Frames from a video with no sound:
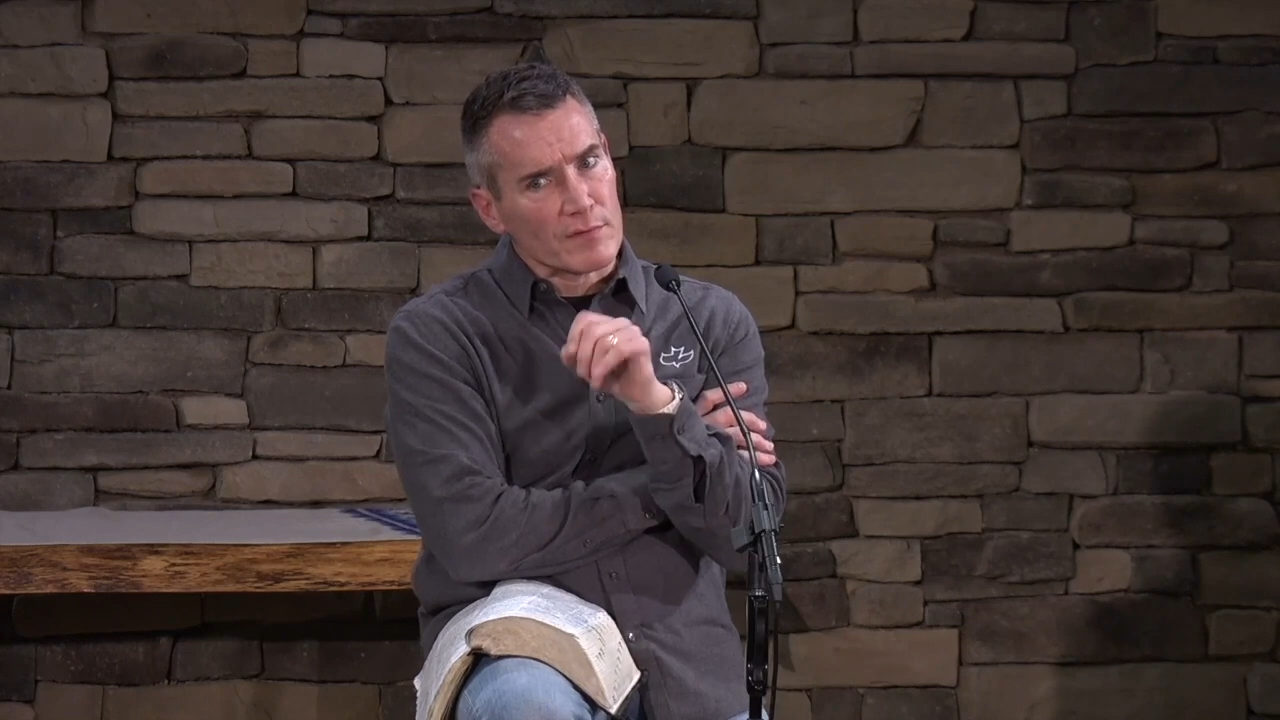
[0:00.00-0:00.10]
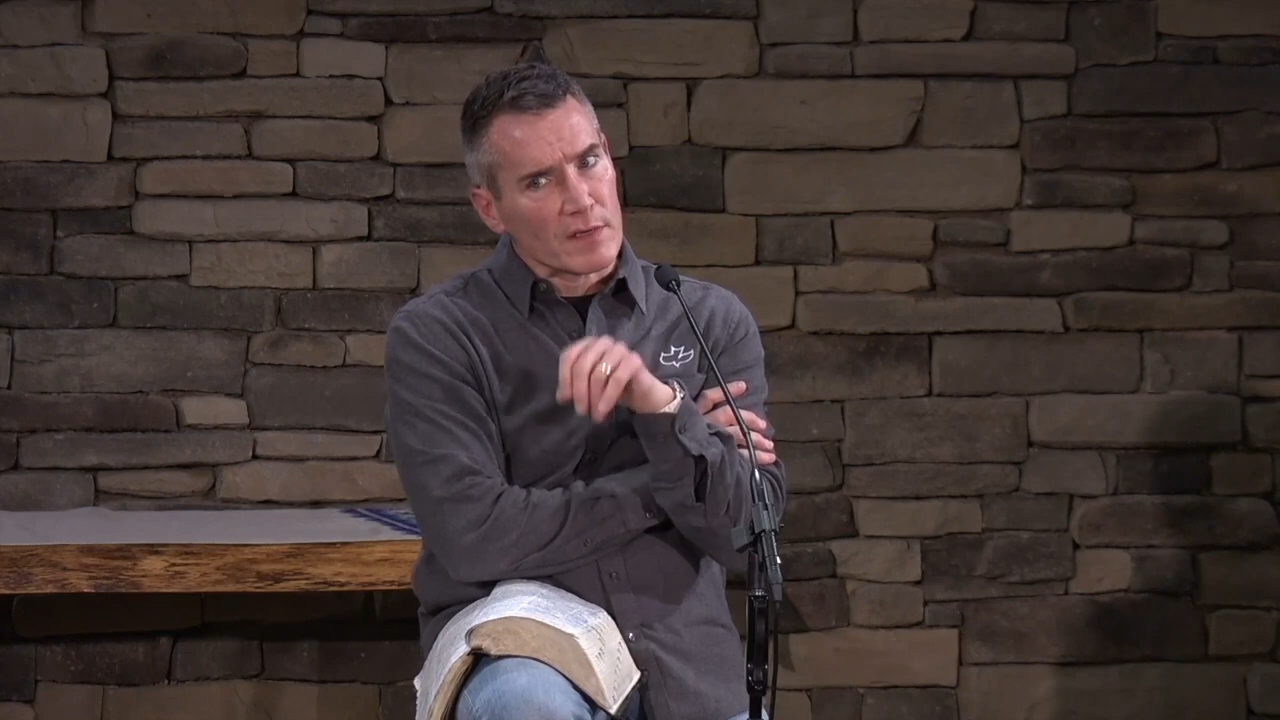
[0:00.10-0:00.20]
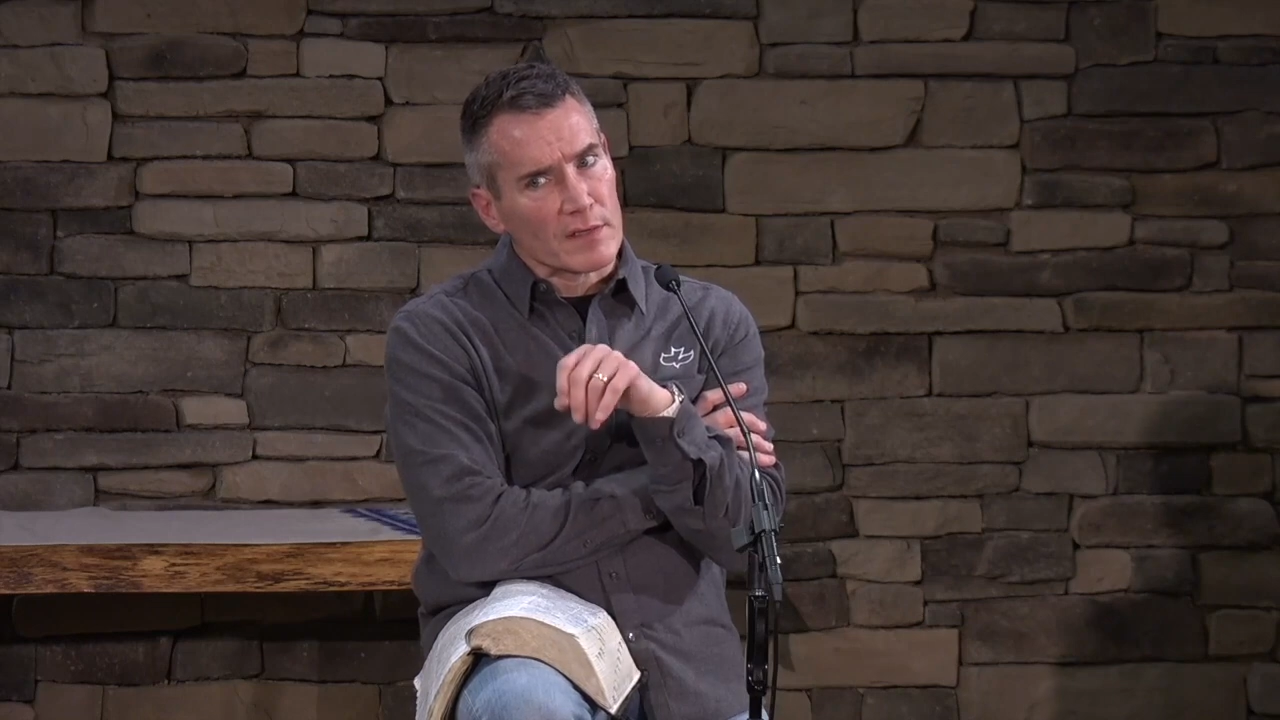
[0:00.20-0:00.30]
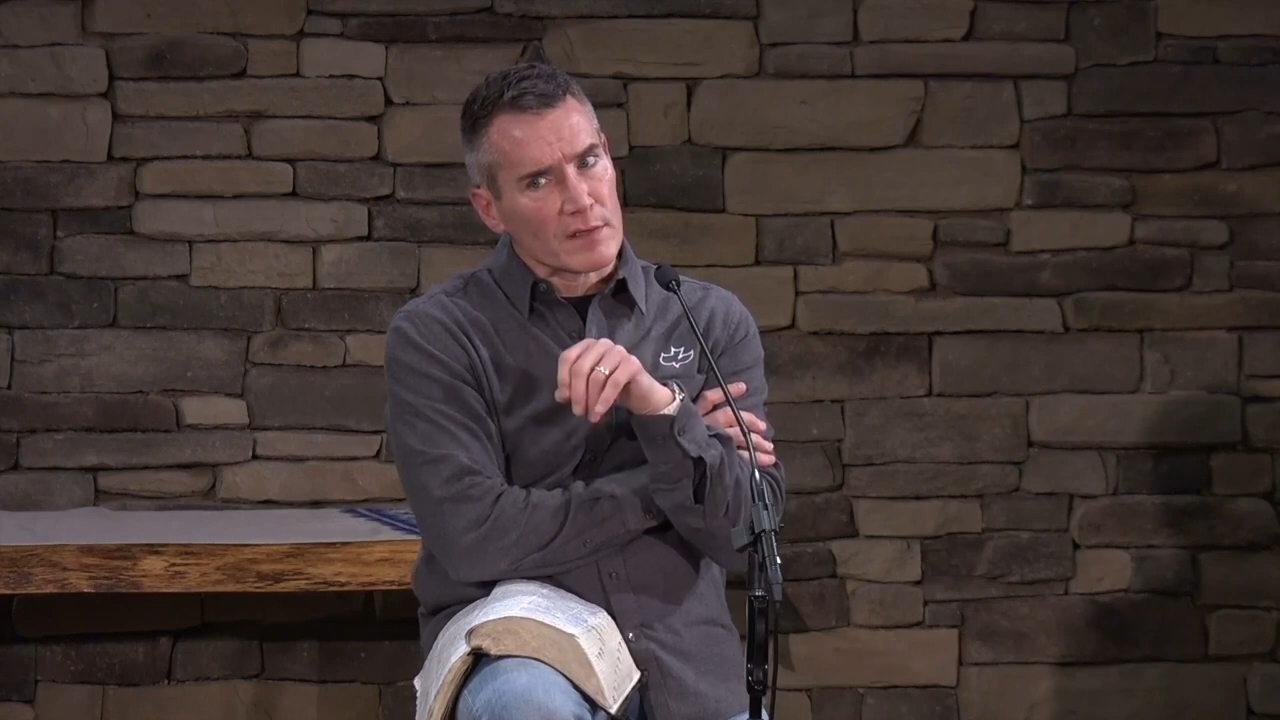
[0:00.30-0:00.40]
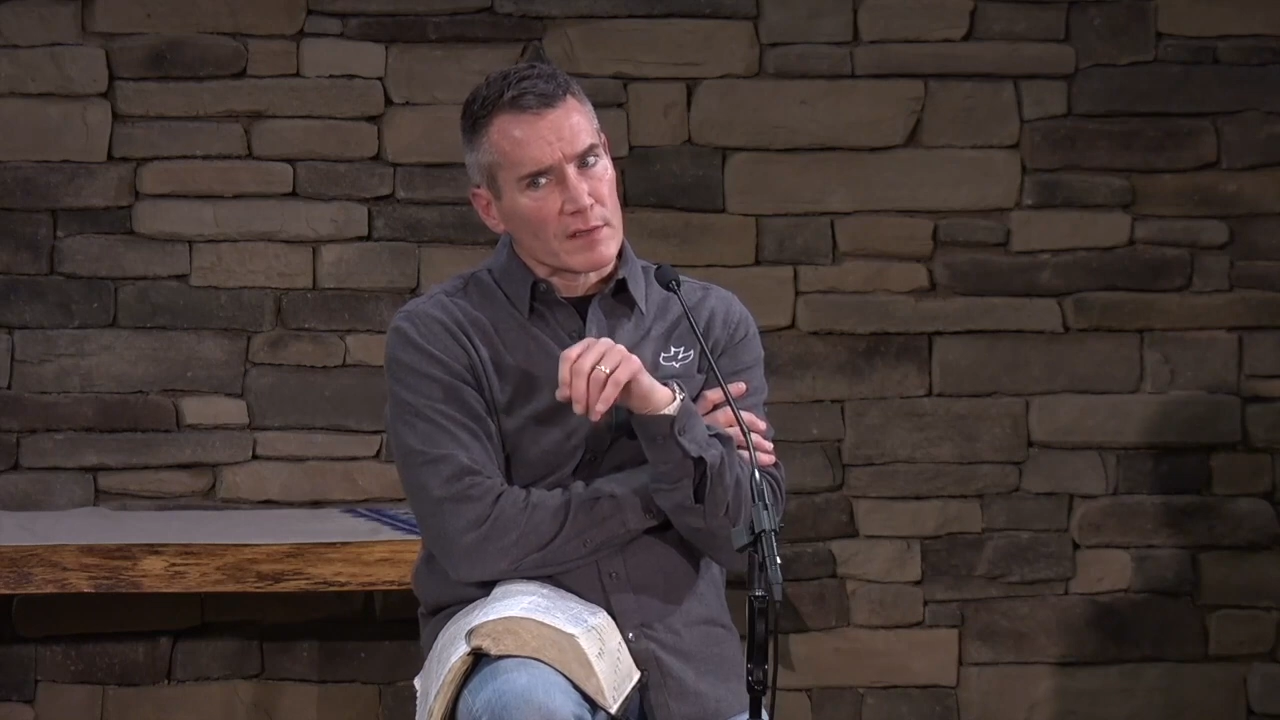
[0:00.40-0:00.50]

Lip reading: right?